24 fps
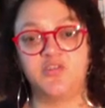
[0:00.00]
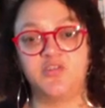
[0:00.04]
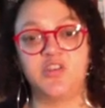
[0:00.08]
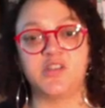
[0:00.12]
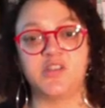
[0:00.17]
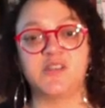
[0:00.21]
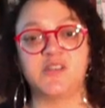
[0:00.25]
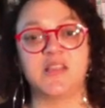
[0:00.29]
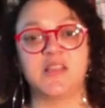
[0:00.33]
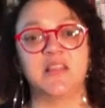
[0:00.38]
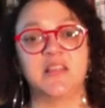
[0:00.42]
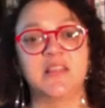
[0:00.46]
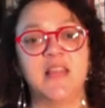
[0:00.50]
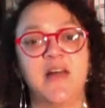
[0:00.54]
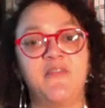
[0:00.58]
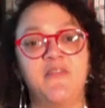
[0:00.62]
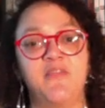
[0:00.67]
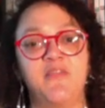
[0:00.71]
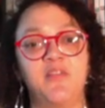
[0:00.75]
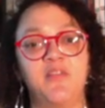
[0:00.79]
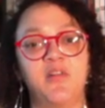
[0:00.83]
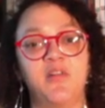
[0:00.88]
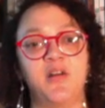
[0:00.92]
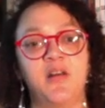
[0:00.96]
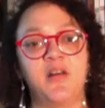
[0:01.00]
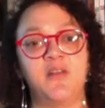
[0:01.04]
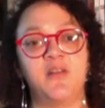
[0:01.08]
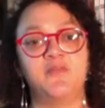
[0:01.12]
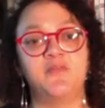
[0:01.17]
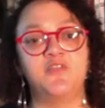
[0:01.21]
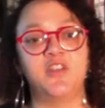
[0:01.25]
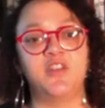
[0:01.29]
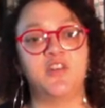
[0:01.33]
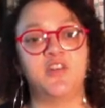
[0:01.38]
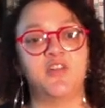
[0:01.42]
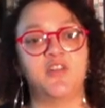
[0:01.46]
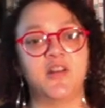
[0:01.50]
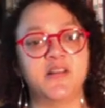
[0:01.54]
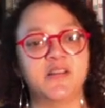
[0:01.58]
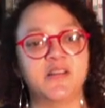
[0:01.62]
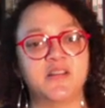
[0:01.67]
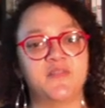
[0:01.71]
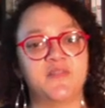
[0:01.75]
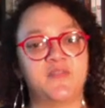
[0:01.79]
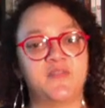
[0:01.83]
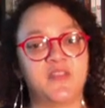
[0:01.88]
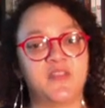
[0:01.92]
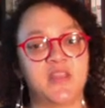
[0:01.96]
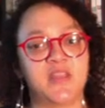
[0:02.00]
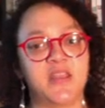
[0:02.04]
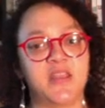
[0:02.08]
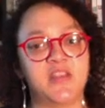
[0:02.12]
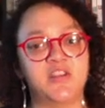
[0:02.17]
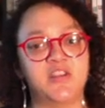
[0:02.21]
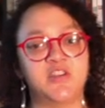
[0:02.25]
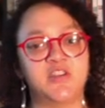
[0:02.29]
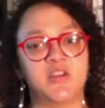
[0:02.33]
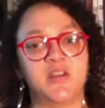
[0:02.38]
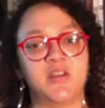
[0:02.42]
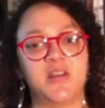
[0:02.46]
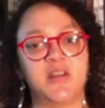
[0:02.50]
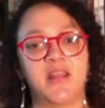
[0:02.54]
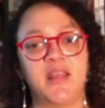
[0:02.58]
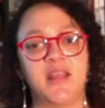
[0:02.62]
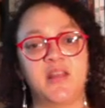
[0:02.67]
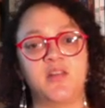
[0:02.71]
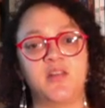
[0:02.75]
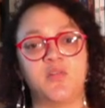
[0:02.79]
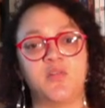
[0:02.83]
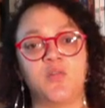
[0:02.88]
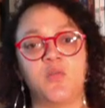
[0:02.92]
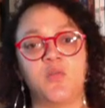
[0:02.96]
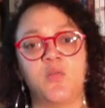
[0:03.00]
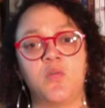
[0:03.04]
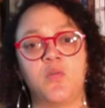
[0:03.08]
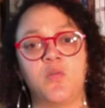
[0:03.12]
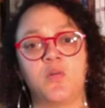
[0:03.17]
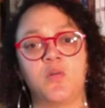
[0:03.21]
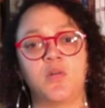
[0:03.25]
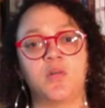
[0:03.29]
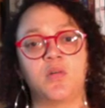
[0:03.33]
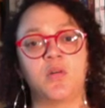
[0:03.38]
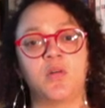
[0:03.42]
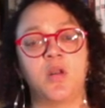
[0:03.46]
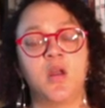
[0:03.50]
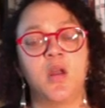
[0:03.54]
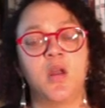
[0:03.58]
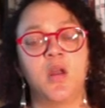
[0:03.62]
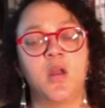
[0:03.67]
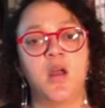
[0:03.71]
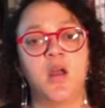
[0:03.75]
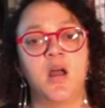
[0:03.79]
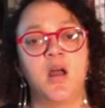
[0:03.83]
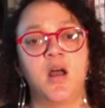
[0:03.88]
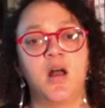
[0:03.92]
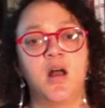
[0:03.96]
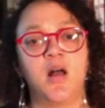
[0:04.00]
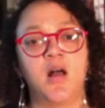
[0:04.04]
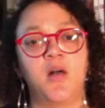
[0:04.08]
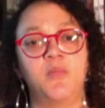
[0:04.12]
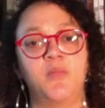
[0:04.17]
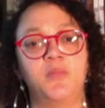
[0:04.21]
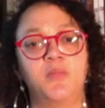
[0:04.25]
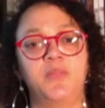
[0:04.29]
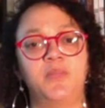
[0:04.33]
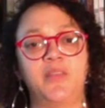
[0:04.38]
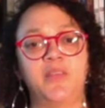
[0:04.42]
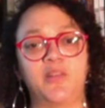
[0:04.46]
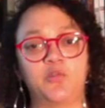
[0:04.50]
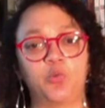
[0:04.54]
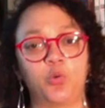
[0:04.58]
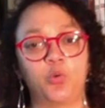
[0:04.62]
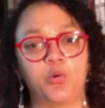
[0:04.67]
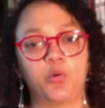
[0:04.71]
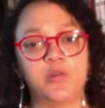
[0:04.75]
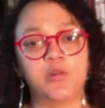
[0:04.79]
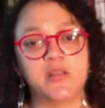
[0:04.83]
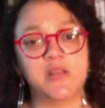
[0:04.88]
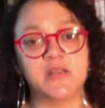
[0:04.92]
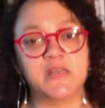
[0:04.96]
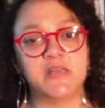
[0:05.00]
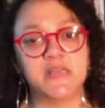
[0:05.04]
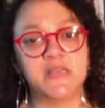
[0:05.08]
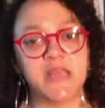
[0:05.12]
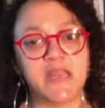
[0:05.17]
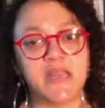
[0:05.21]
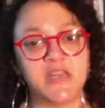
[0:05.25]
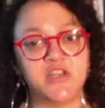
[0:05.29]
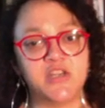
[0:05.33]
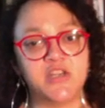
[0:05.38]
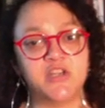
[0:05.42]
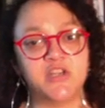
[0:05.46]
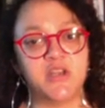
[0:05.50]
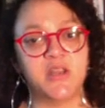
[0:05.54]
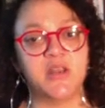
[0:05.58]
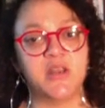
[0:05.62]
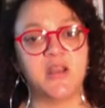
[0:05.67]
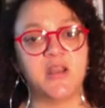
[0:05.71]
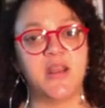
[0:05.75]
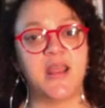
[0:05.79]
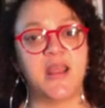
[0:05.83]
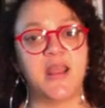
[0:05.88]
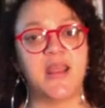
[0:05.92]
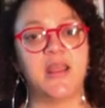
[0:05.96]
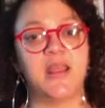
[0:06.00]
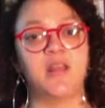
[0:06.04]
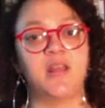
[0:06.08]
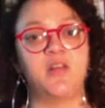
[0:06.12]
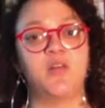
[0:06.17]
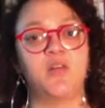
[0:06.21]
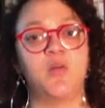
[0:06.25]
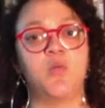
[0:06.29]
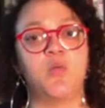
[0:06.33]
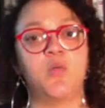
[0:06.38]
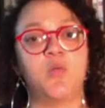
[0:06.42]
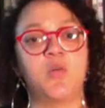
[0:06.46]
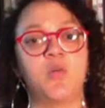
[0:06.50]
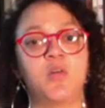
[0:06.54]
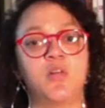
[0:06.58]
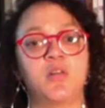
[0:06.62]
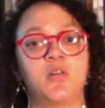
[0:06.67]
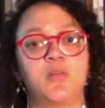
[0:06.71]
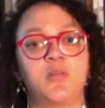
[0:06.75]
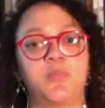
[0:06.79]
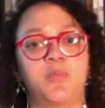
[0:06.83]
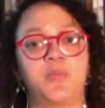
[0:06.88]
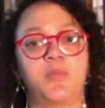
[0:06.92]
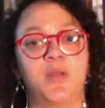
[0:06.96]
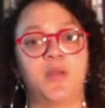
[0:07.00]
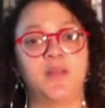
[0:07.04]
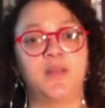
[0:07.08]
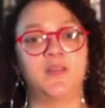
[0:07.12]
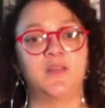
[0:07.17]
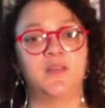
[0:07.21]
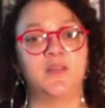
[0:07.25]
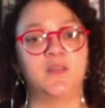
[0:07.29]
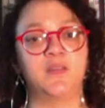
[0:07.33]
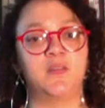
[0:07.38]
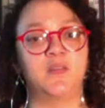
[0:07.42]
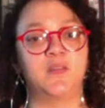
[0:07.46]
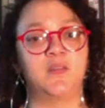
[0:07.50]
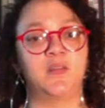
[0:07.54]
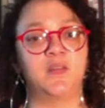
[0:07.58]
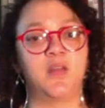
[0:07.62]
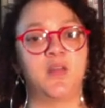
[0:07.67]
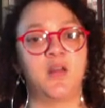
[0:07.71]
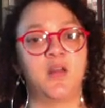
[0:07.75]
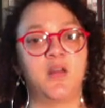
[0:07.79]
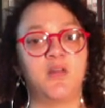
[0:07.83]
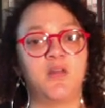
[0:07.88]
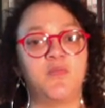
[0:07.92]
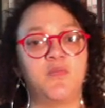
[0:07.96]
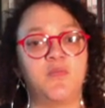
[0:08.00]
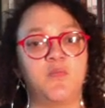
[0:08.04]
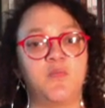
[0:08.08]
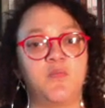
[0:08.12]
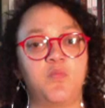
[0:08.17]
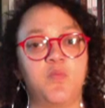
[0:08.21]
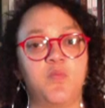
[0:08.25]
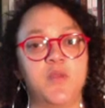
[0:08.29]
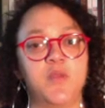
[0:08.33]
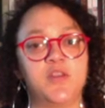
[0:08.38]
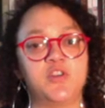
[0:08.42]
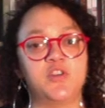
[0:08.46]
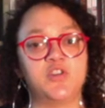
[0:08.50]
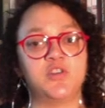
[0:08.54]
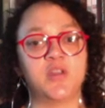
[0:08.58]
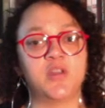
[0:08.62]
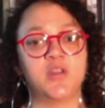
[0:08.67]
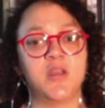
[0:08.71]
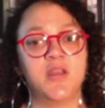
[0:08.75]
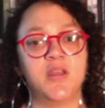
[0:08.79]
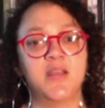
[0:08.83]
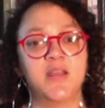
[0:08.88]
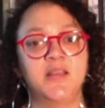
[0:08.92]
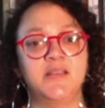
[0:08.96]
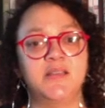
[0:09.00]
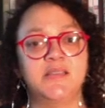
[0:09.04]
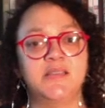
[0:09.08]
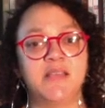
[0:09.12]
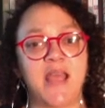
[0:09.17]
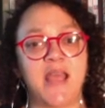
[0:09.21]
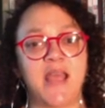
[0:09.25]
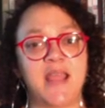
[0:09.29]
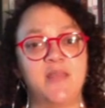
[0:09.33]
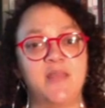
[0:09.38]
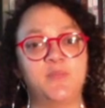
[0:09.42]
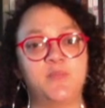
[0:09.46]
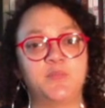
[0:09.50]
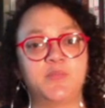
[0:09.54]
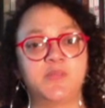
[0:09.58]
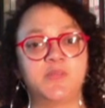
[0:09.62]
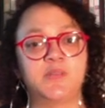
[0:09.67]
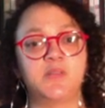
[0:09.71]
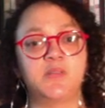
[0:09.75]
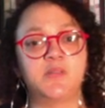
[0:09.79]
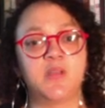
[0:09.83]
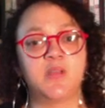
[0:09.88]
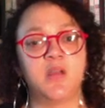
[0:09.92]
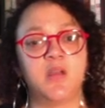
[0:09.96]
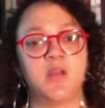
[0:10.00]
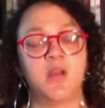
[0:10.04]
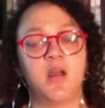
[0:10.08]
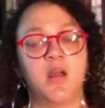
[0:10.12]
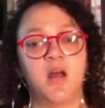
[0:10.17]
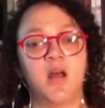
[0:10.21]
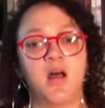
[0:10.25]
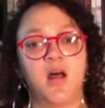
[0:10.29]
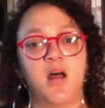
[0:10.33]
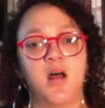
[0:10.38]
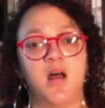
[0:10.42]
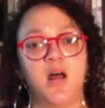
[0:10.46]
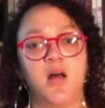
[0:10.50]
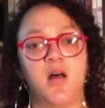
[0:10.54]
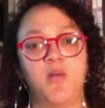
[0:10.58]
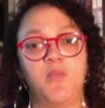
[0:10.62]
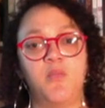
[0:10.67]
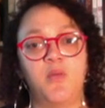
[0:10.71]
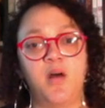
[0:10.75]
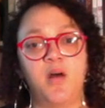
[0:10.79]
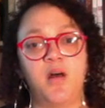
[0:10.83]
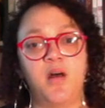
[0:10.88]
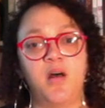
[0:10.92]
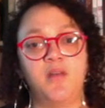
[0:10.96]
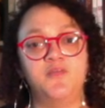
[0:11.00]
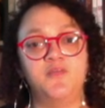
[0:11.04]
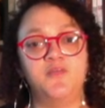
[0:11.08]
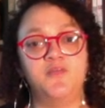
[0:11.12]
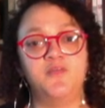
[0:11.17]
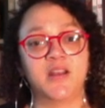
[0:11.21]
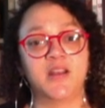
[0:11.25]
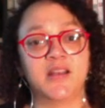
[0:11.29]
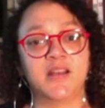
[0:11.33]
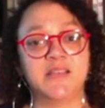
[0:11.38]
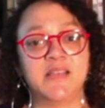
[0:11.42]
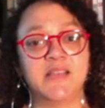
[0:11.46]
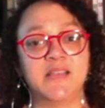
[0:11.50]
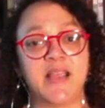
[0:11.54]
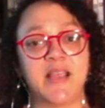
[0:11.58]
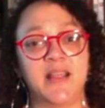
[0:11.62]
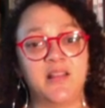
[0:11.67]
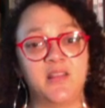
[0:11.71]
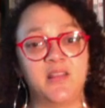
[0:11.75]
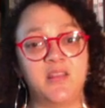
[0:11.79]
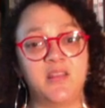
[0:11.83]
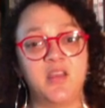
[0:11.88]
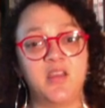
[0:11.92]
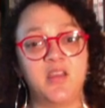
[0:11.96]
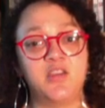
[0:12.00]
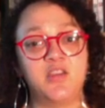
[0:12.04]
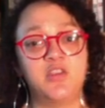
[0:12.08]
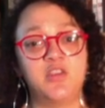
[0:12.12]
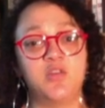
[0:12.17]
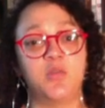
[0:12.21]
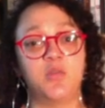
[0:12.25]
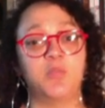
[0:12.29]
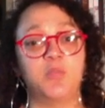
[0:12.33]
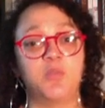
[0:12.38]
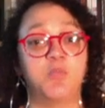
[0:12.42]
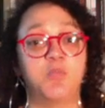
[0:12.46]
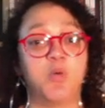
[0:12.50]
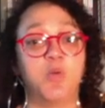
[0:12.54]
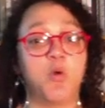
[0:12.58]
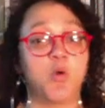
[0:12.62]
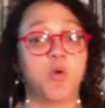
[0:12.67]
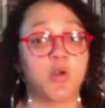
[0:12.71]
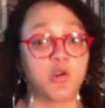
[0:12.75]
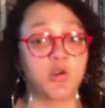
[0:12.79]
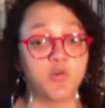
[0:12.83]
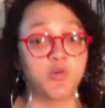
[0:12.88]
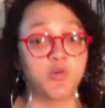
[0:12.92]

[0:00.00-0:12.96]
a level of gender identification and or sexual orientation and or the presence of which types of genitalia you're born